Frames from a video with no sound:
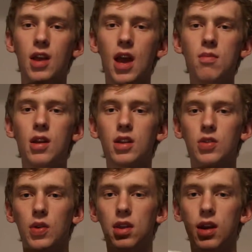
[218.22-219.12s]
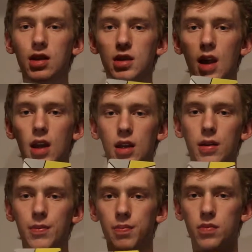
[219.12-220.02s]
10 minutes with this deck,
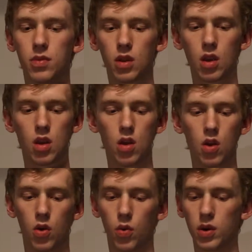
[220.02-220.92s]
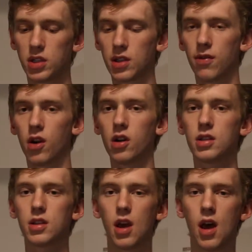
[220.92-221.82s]
which is the
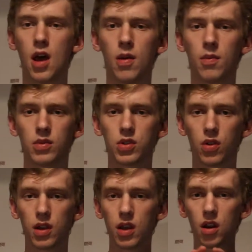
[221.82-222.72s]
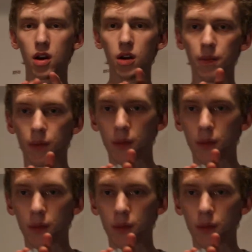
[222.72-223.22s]
Verts. So here